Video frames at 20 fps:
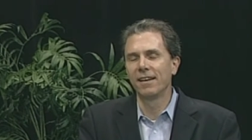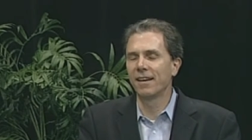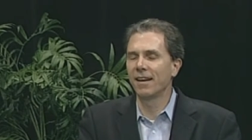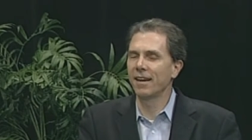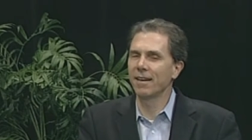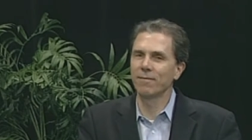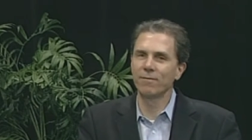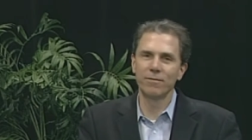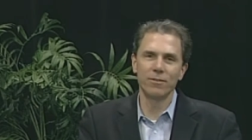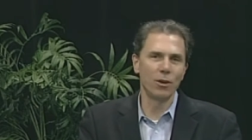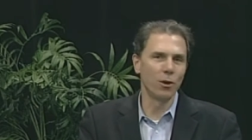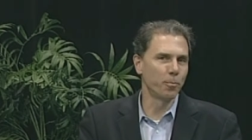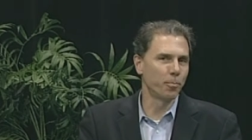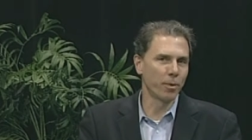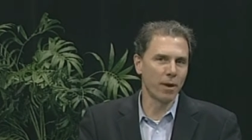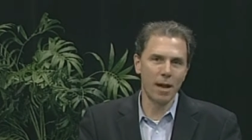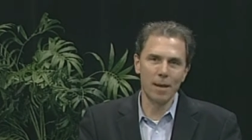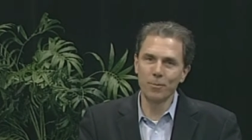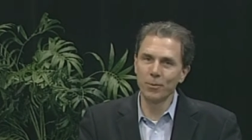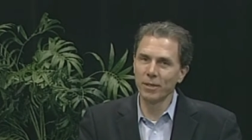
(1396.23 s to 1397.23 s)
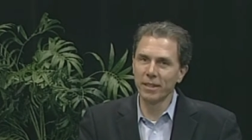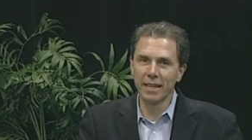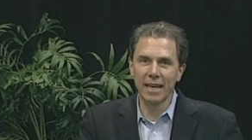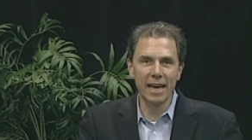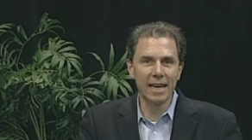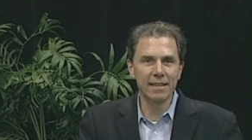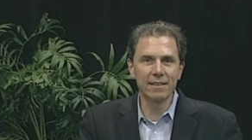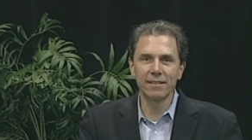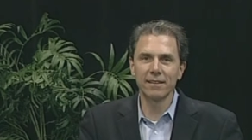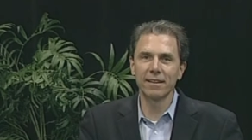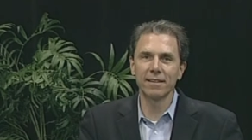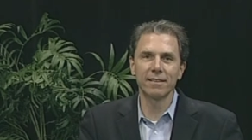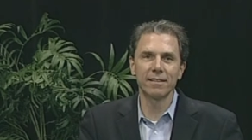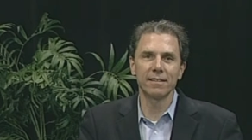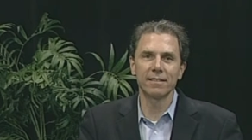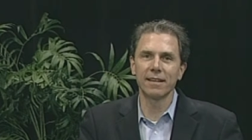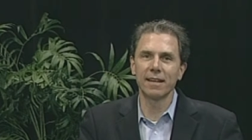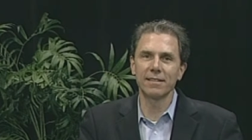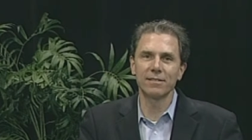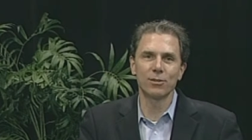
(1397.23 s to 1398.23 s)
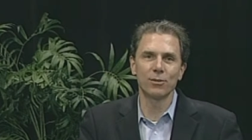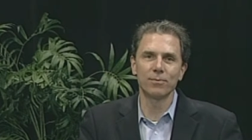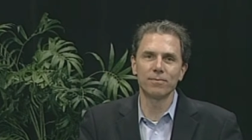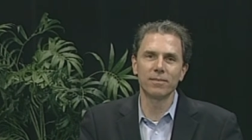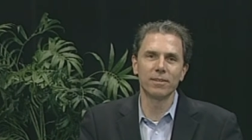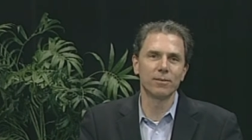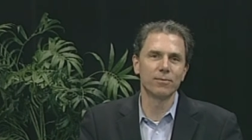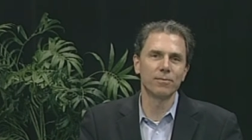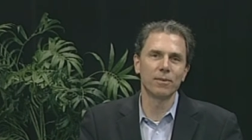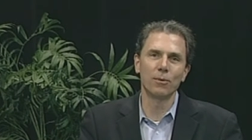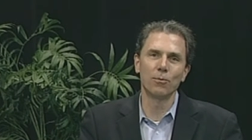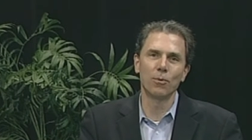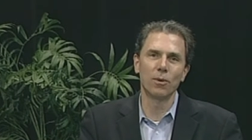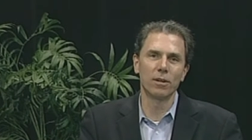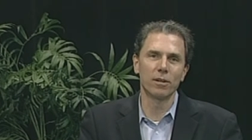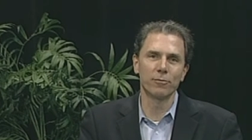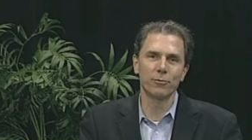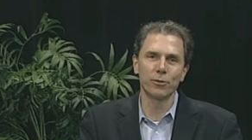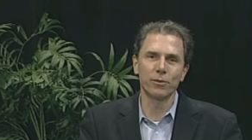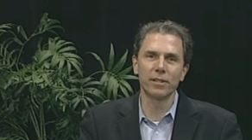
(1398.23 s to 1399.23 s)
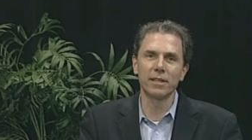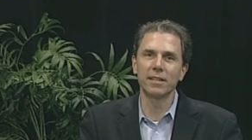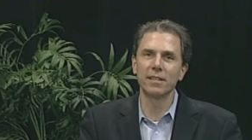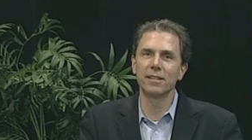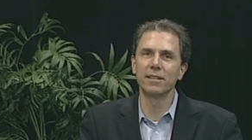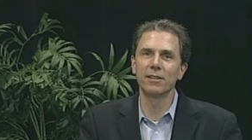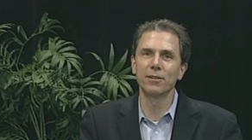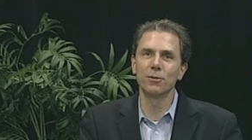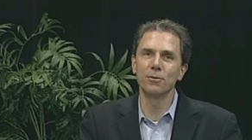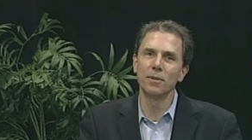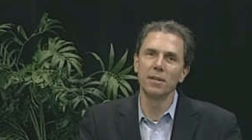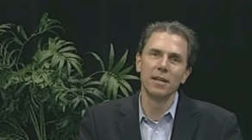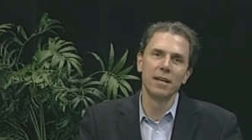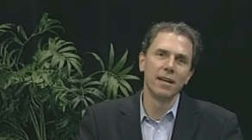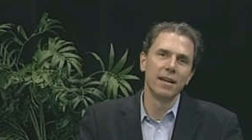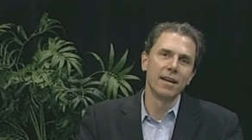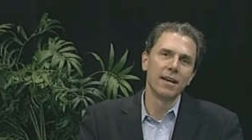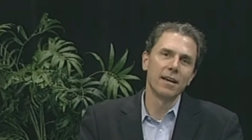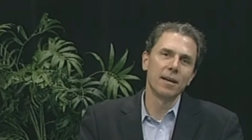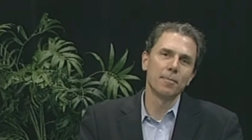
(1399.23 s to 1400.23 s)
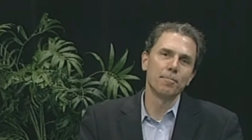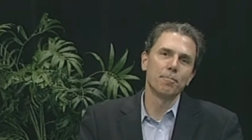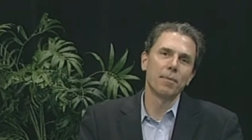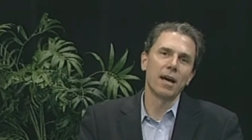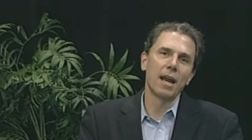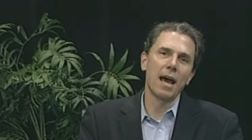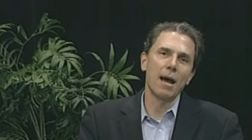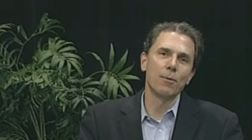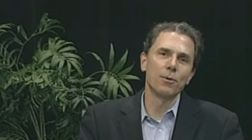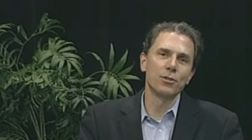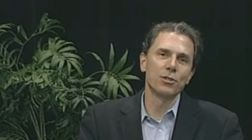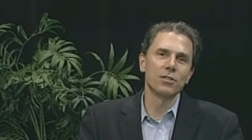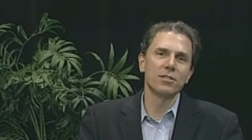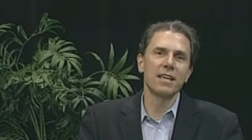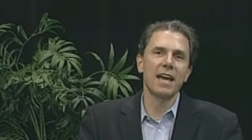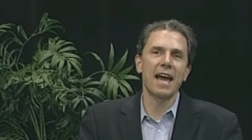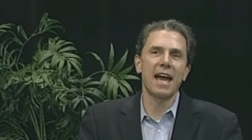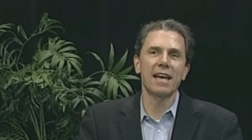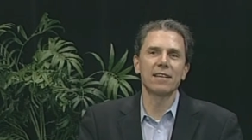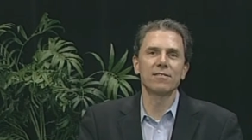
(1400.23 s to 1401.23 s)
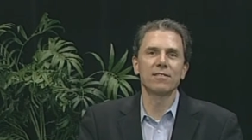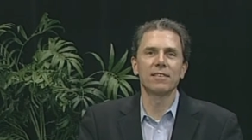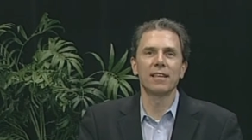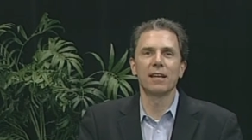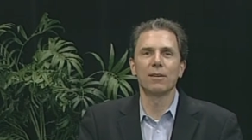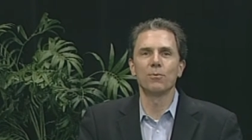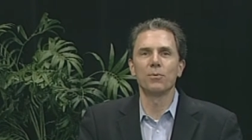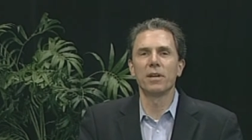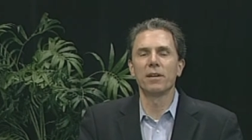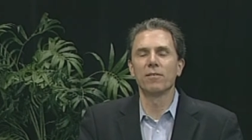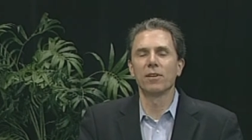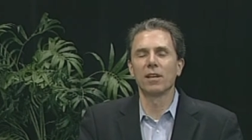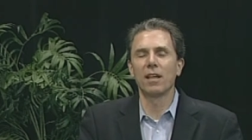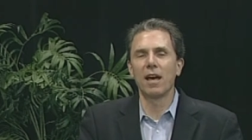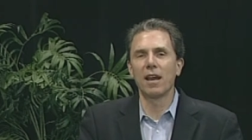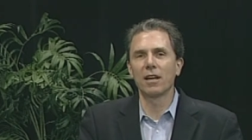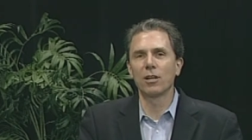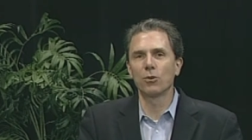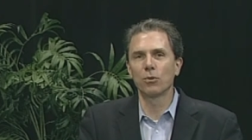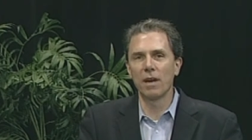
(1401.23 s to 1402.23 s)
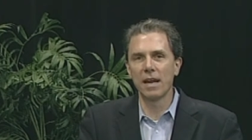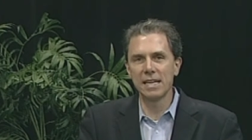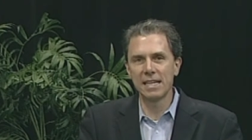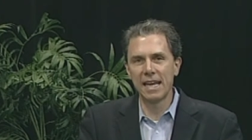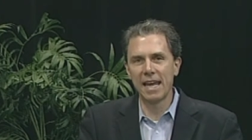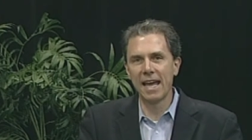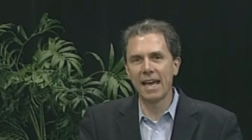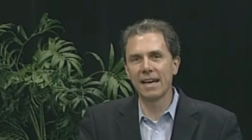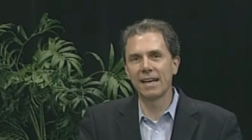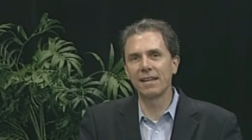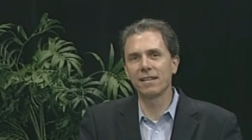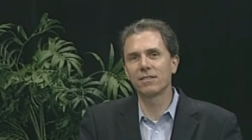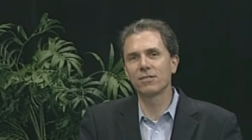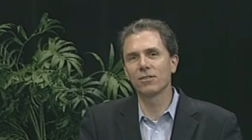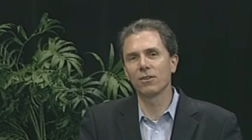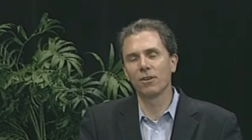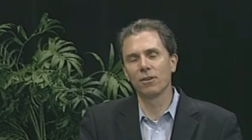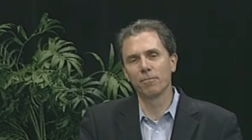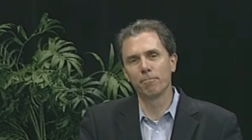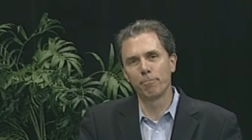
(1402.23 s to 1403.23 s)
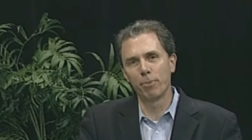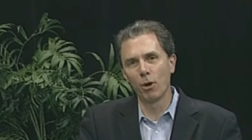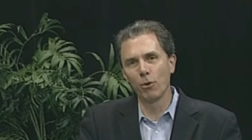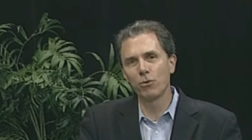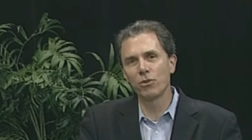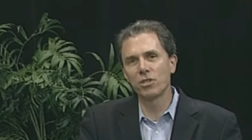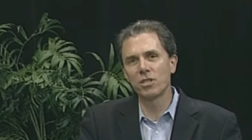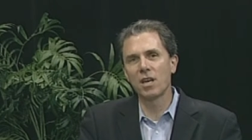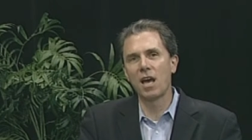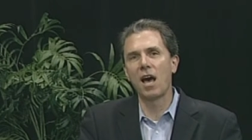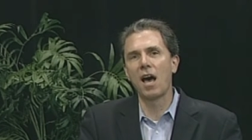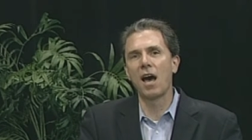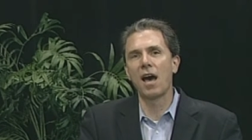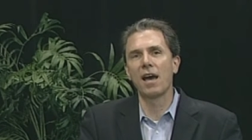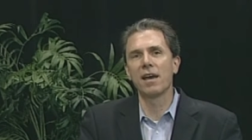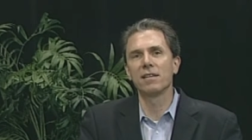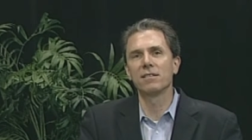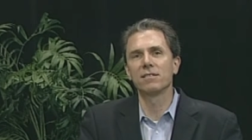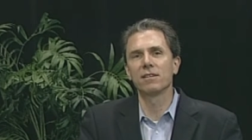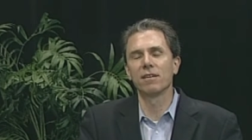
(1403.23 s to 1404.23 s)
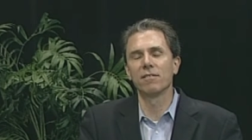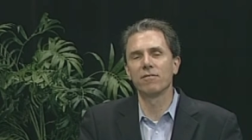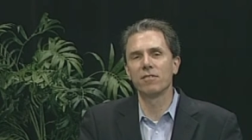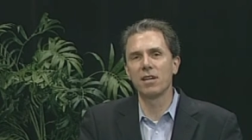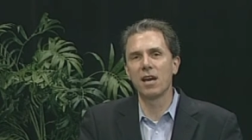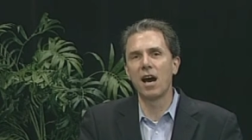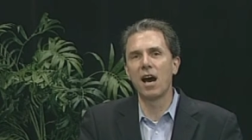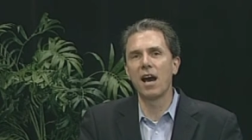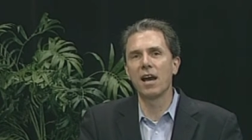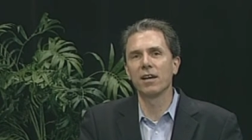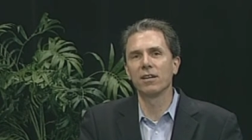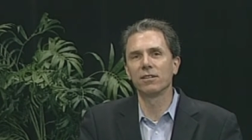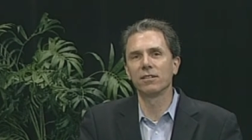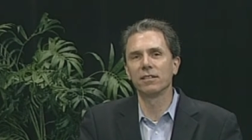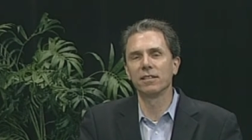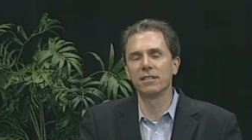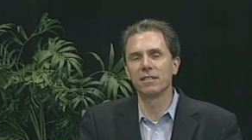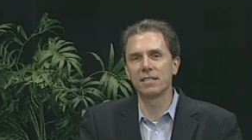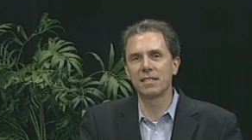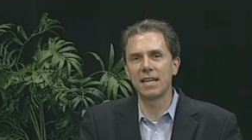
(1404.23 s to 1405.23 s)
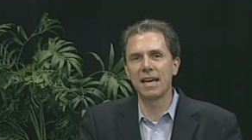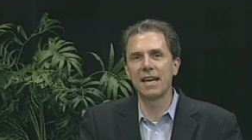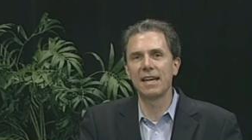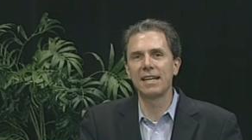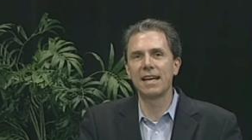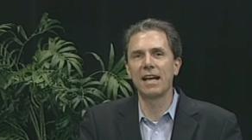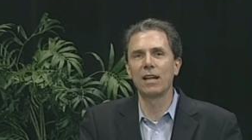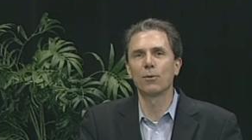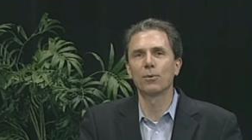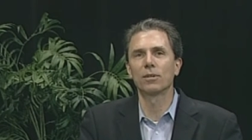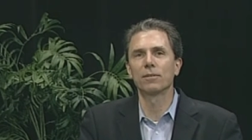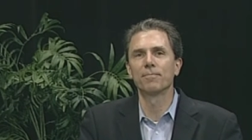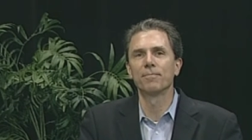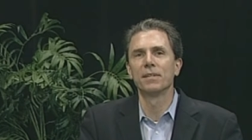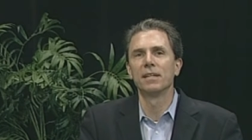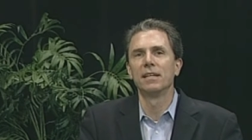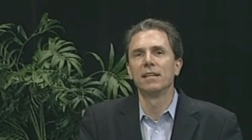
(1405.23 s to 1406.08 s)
And I have no problem with that. I think that's a, a, a wonderful thing to do. Uh, but I would just ask that we have a lot of great candidates on both sides of the aisle in the state of Delaware.